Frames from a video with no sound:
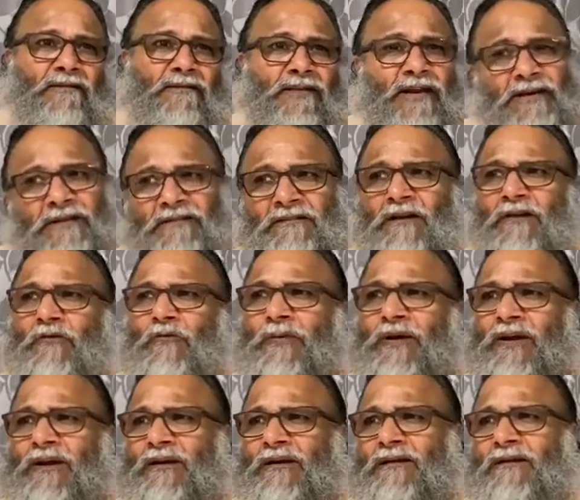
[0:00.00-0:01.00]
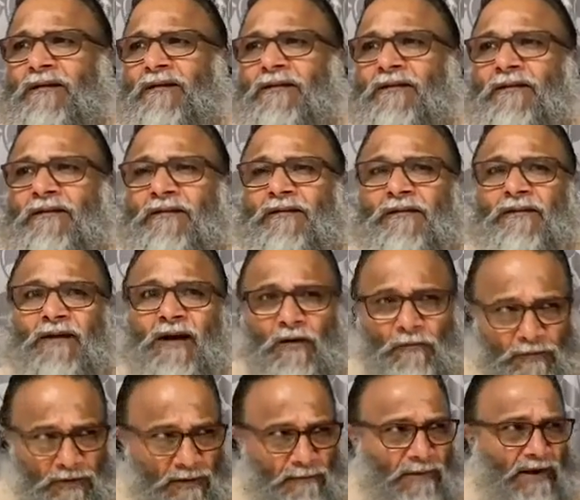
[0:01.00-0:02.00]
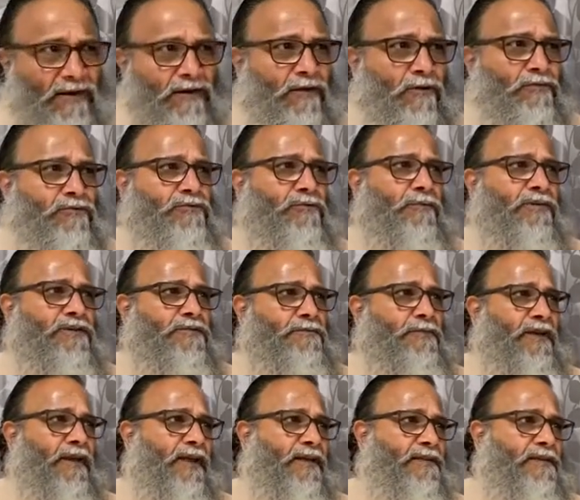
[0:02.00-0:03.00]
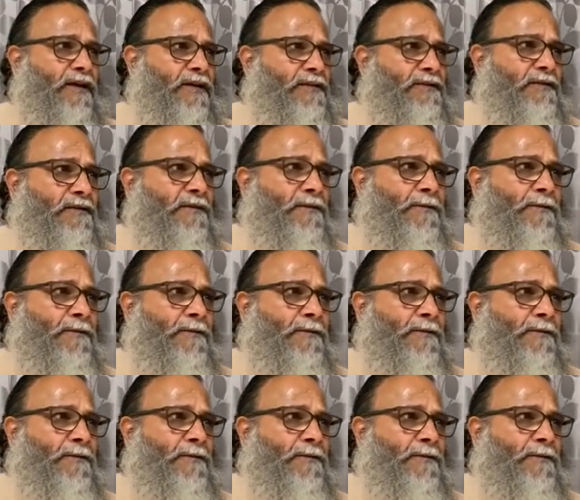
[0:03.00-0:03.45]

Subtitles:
that is Hanuman. Our mind also must be like that.